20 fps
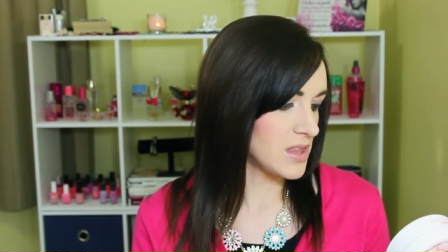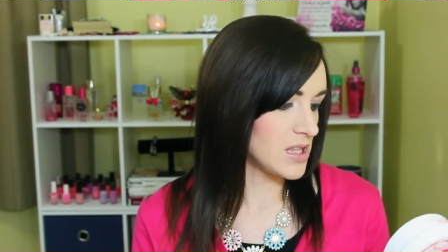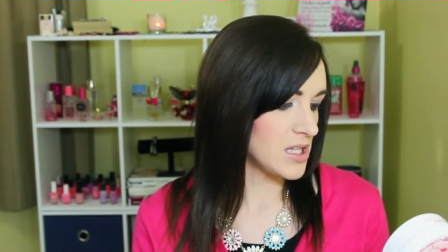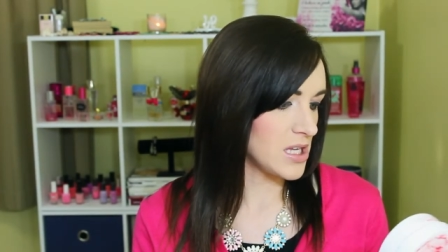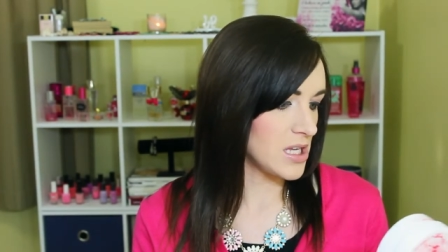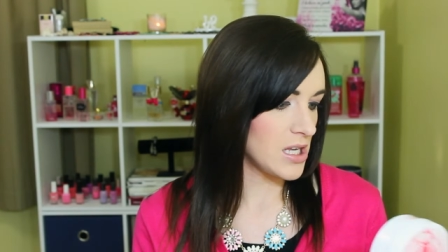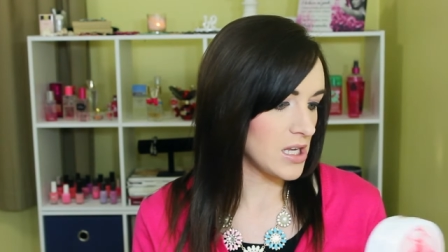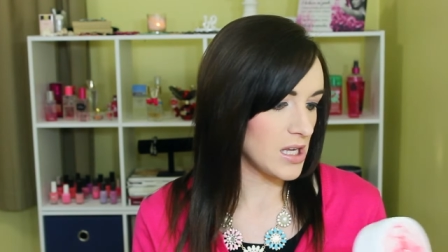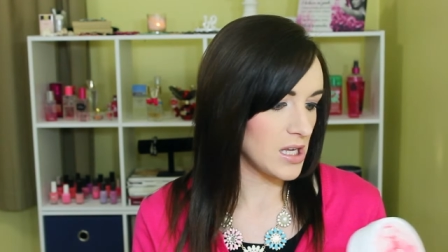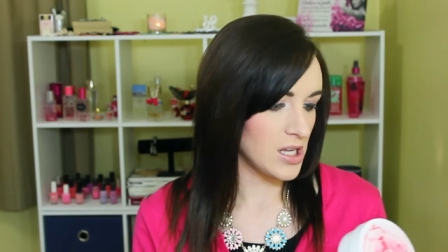
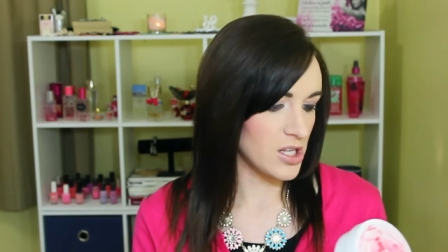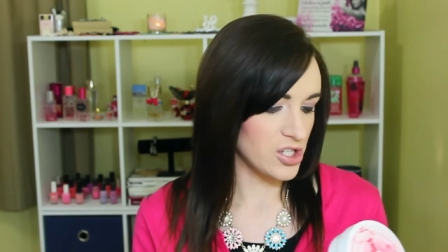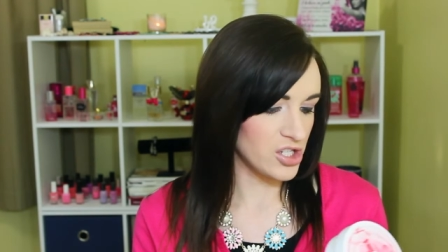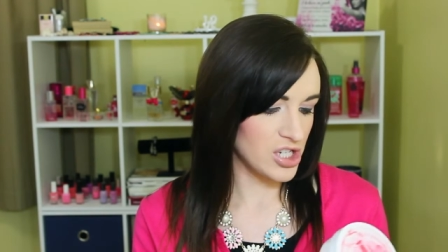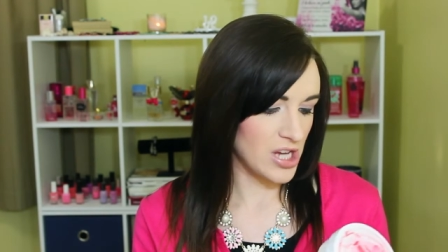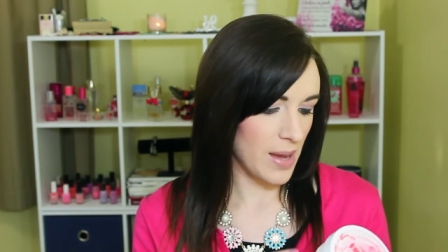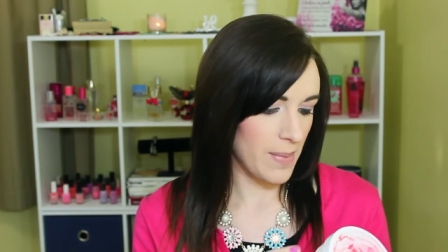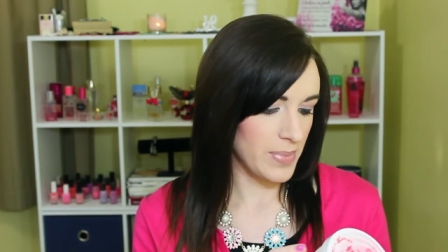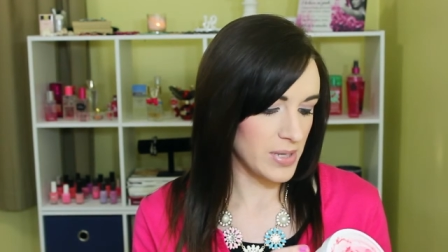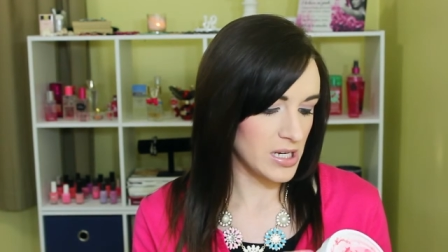the
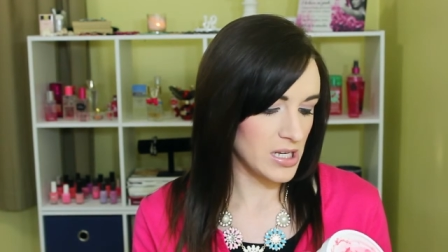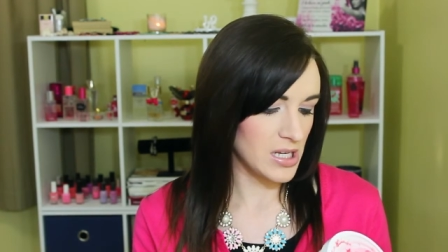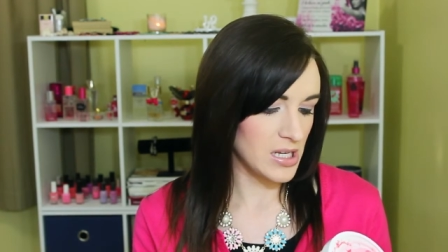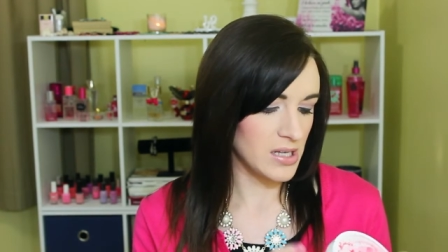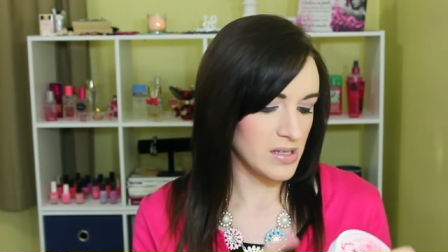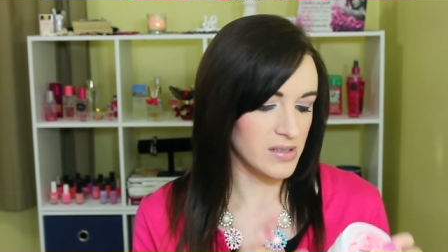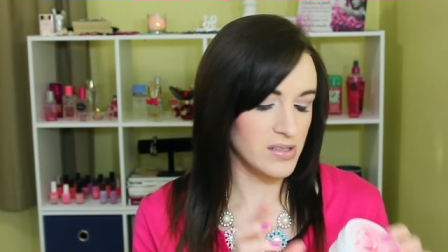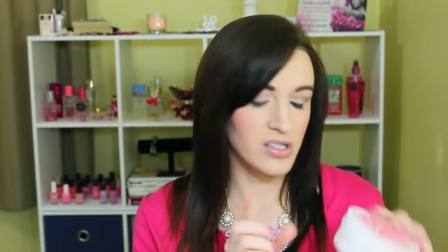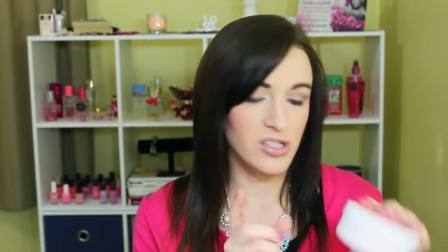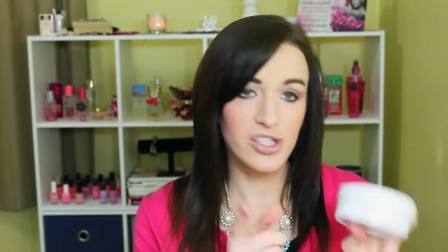
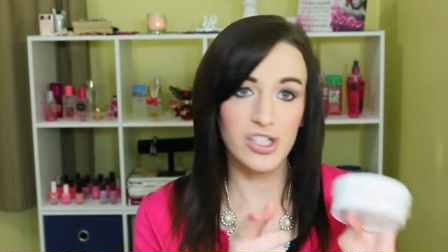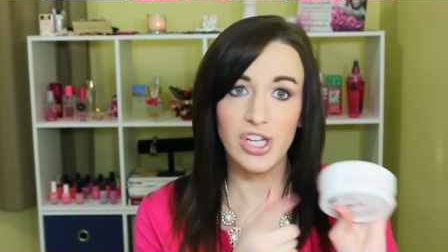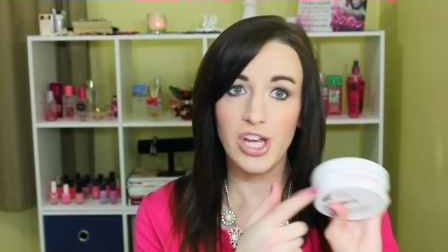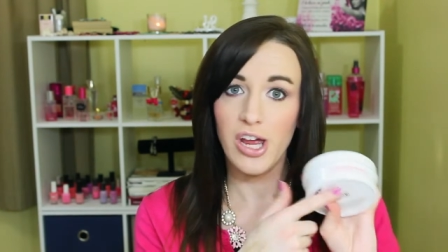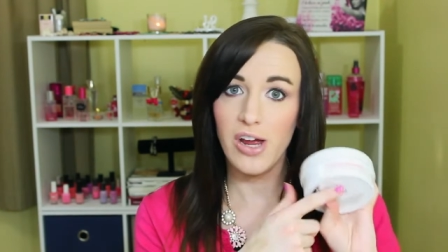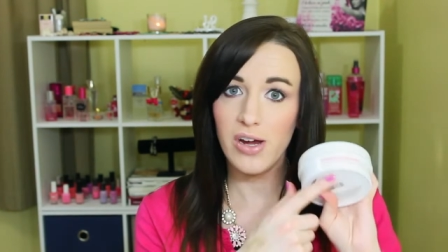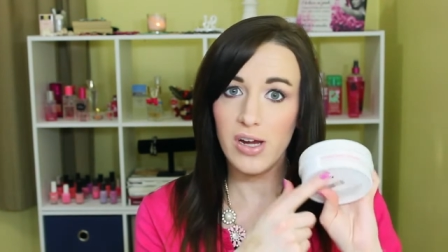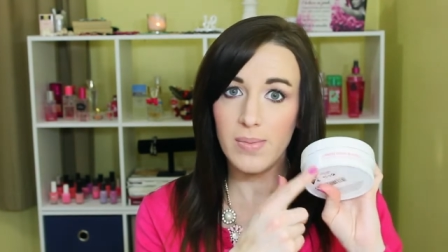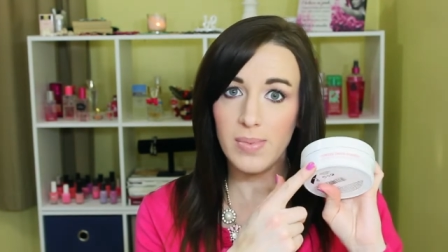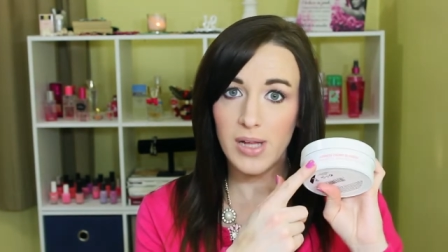Japanese
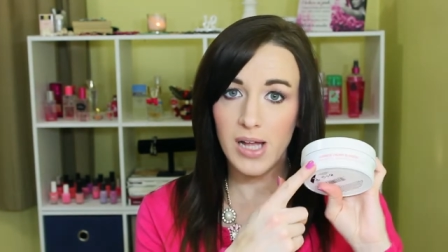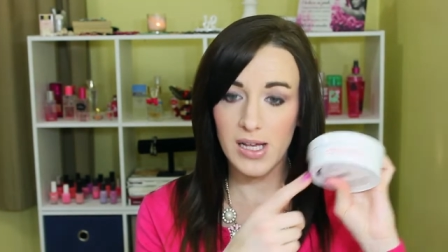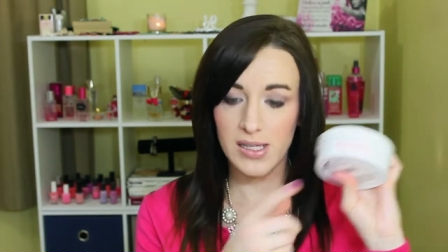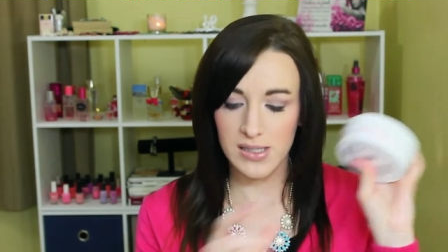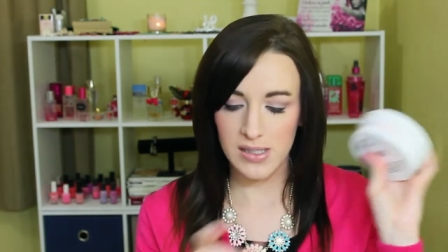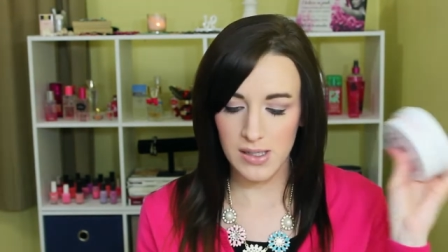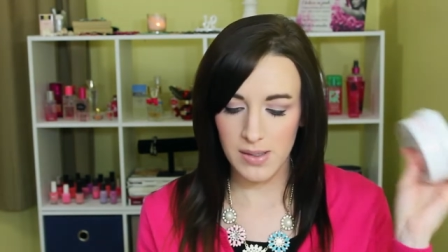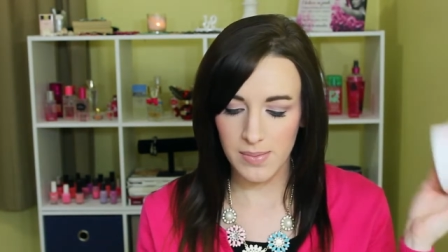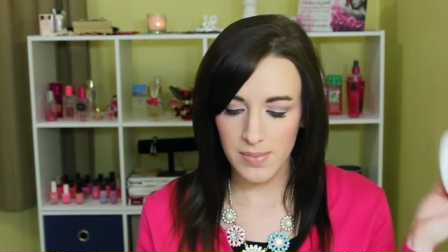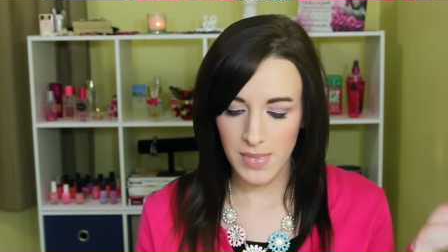cherry
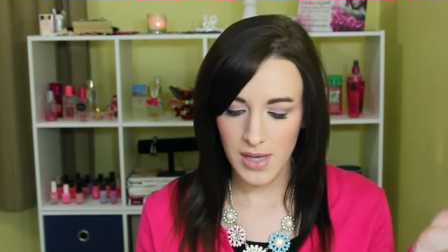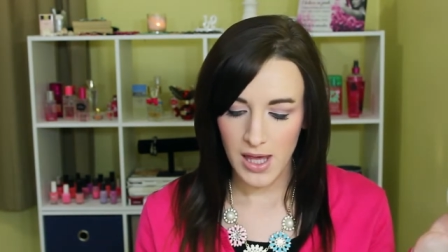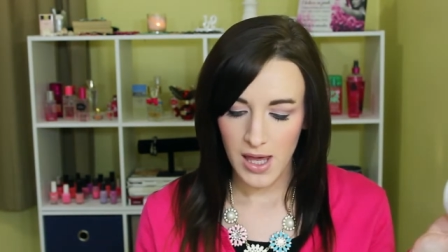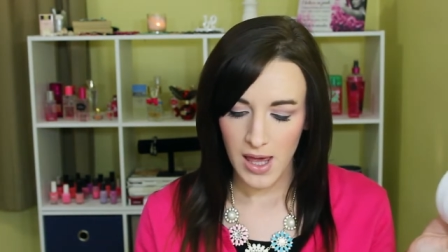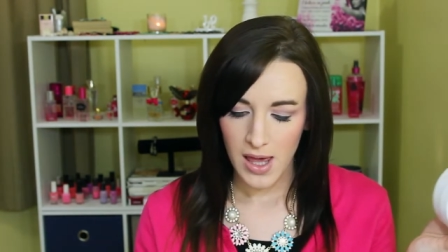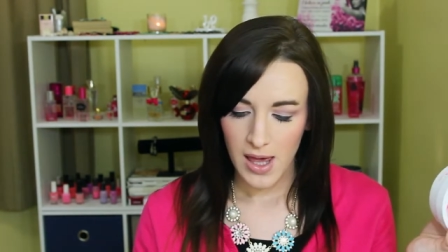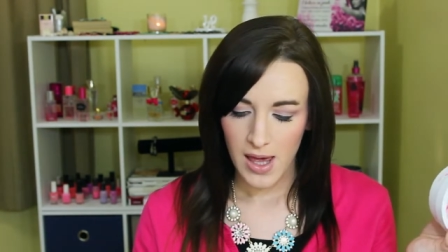blossom